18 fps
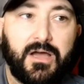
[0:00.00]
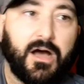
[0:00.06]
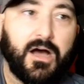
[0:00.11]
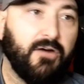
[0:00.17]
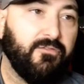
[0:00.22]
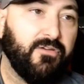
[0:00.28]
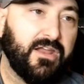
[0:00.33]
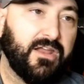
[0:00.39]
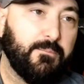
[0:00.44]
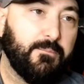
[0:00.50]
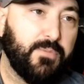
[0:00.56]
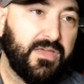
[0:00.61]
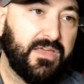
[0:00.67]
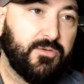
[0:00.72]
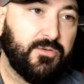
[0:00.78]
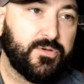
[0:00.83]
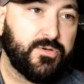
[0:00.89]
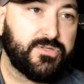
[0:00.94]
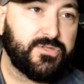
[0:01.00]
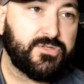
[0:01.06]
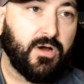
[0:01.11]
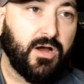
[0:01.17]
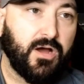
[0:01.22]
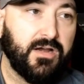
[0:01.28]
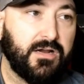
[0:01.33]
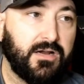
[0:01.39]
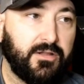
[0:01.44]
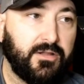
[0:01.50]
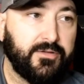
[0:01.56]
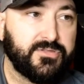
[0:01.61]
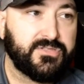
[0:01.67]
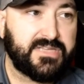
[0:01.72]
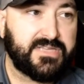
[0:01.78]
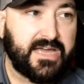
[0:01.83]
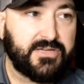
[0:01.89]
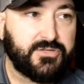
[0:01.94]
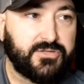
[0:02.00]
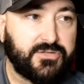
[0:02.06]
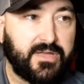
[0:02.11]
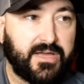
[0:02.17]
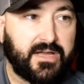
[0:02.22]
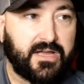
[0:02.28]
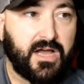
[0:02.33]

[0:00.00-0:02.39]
of an ambiguous or unclear statute that